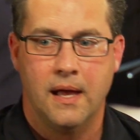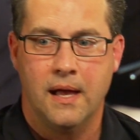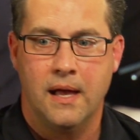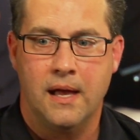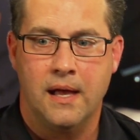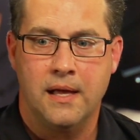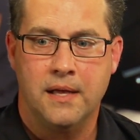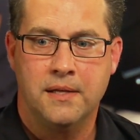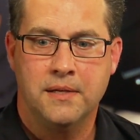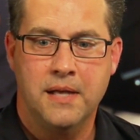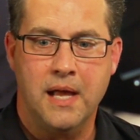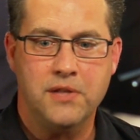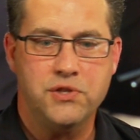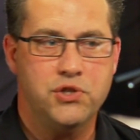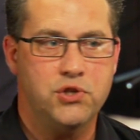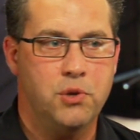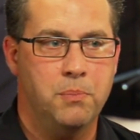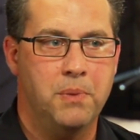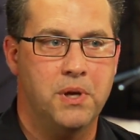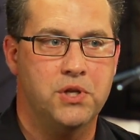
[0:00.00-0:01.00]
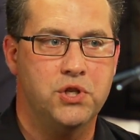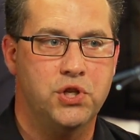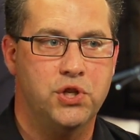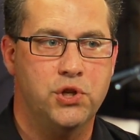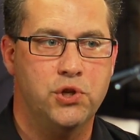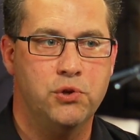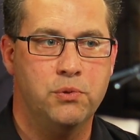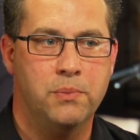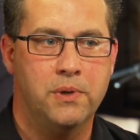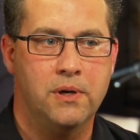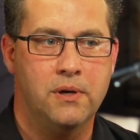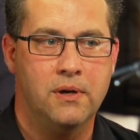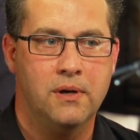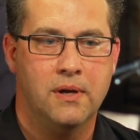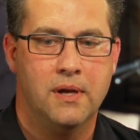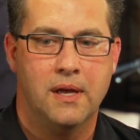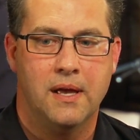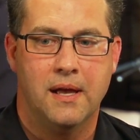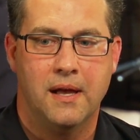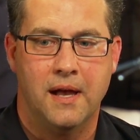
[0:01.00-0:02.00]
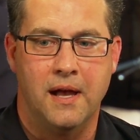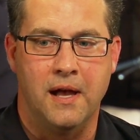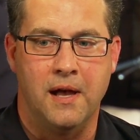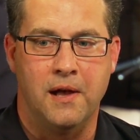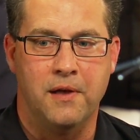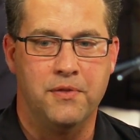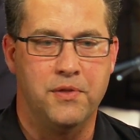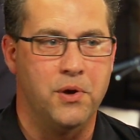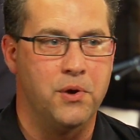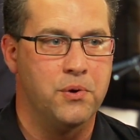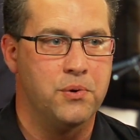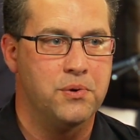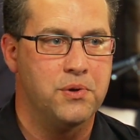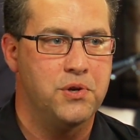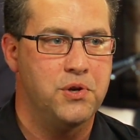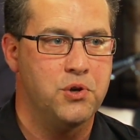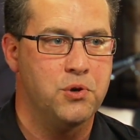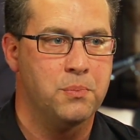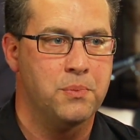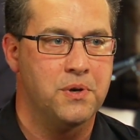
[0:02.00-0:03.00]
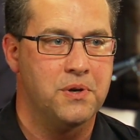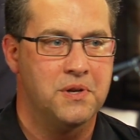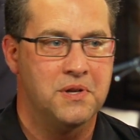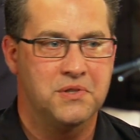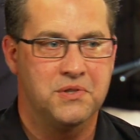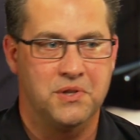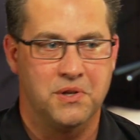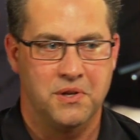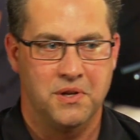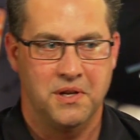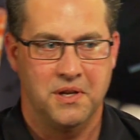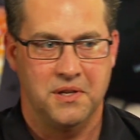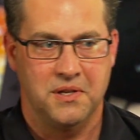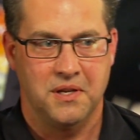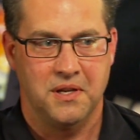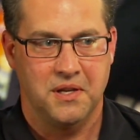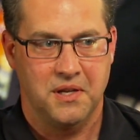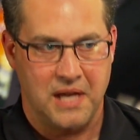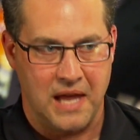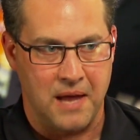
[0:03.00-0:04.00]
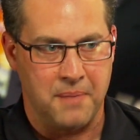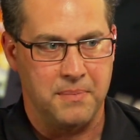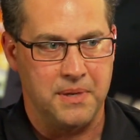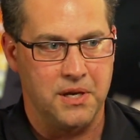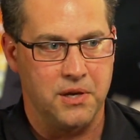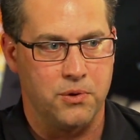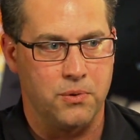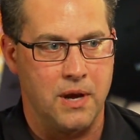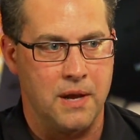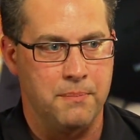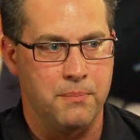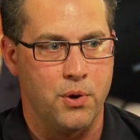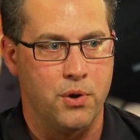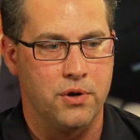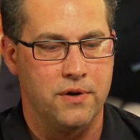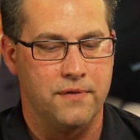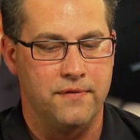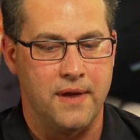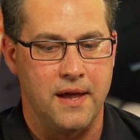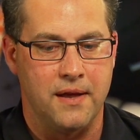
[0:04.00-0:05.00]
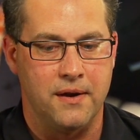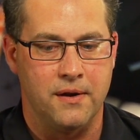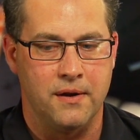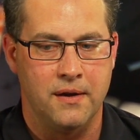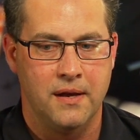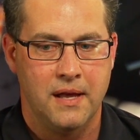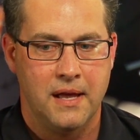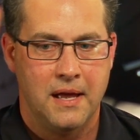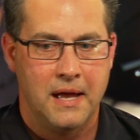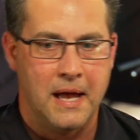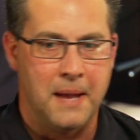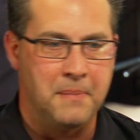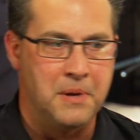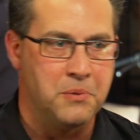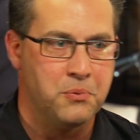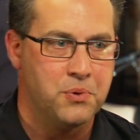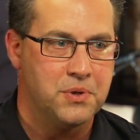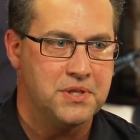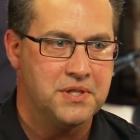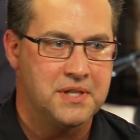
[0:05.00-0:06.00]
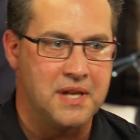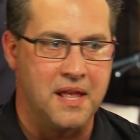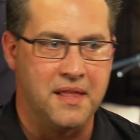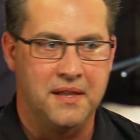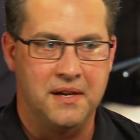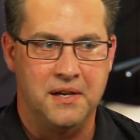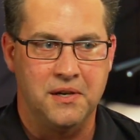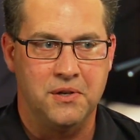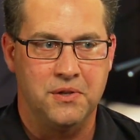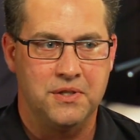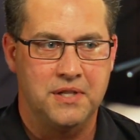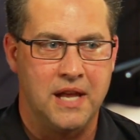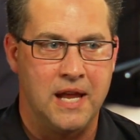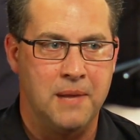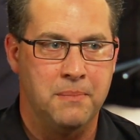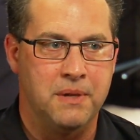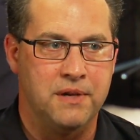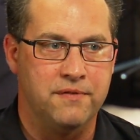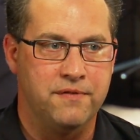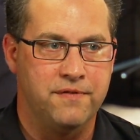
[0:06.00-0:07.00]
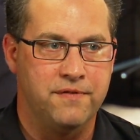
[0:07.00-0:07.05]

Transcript: Uh, not so much humor, uh, though humor is a it can be a great motivator. I mean, we're selling entertainment,